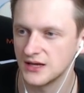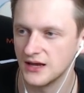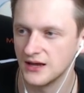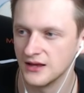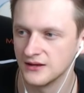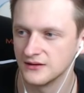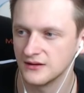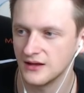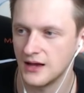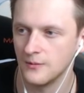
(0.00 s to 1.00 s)
And
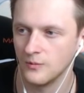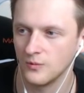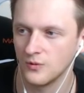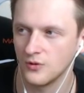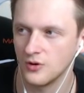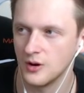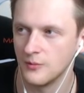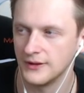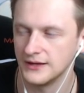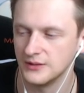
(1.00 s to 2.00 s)
I'm gonna
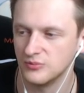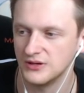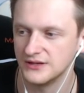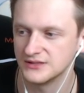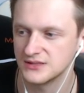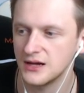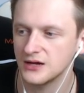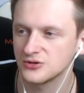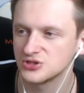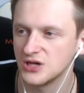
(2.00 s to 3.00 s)
mainly play this
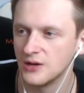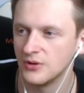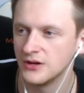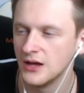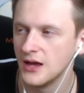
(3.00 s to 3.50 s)
Aggro Shaman,